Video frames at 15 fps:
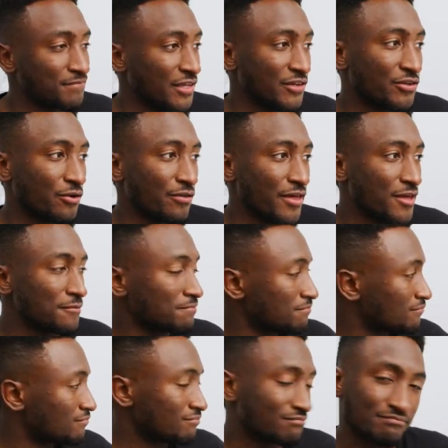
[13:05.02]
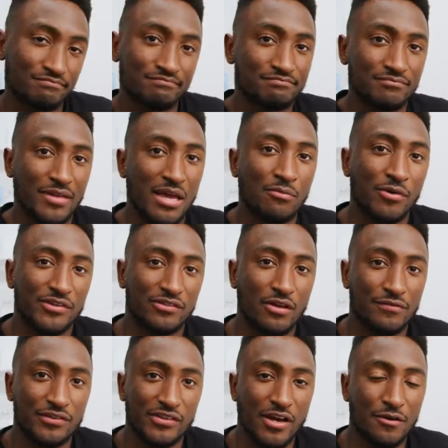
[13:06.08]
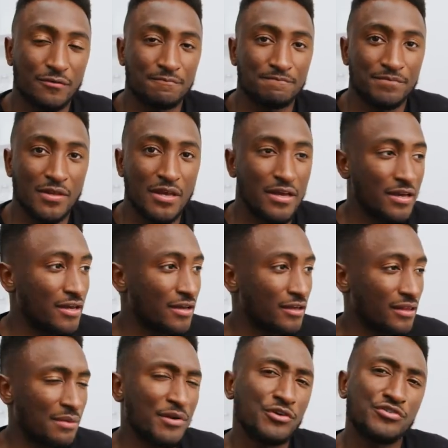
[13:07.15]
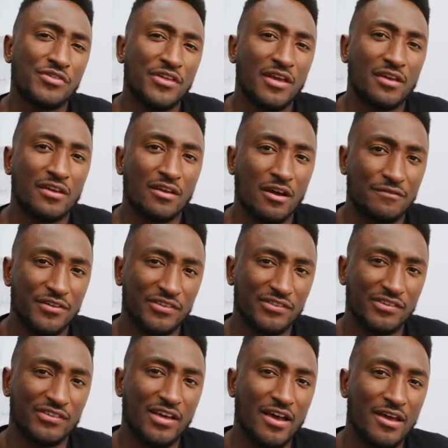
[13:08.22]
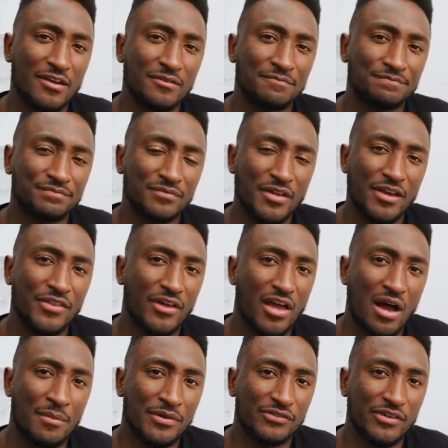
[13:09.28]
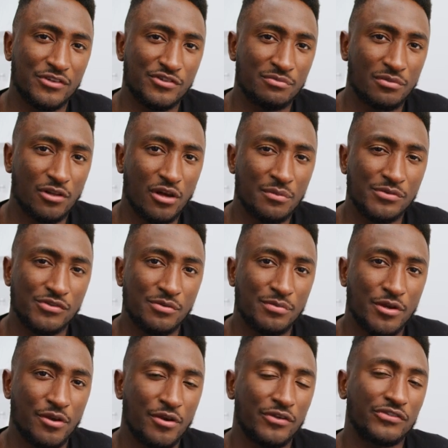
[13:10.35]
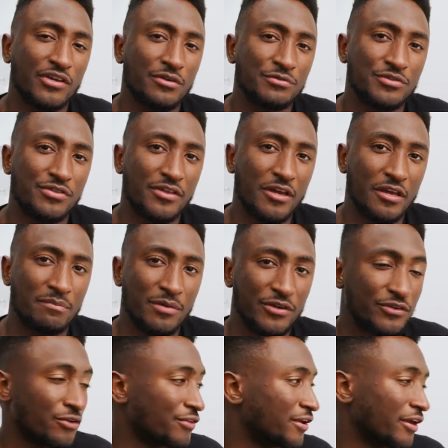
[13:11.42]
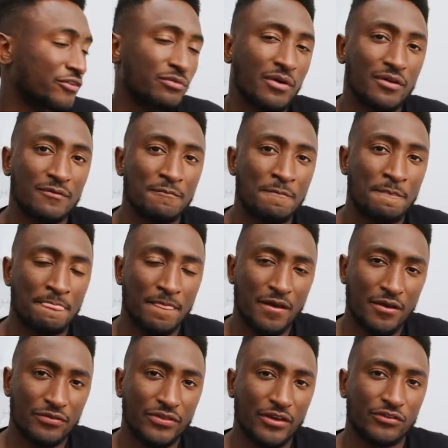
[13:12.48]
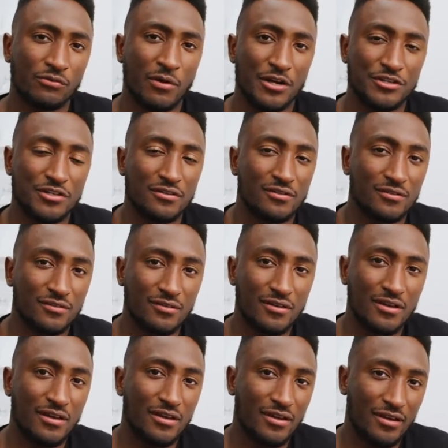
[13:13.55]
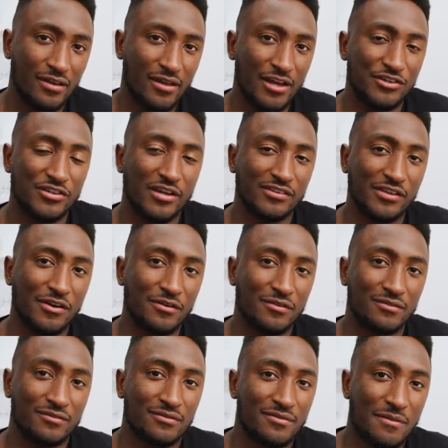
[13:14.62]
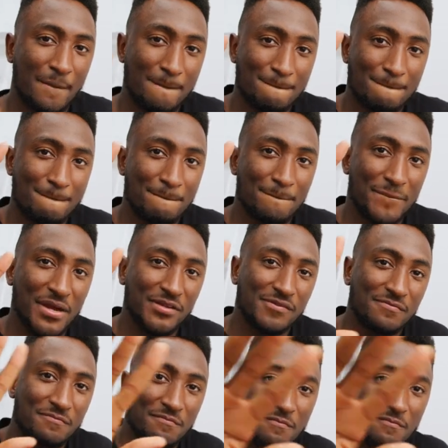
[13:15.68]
until then, M1 stuff is out. Let me know what you think of this design in the comments section below. I'm super curious to hear what you think. But until the next one, thanks for watching. Catch you guys later. Peace.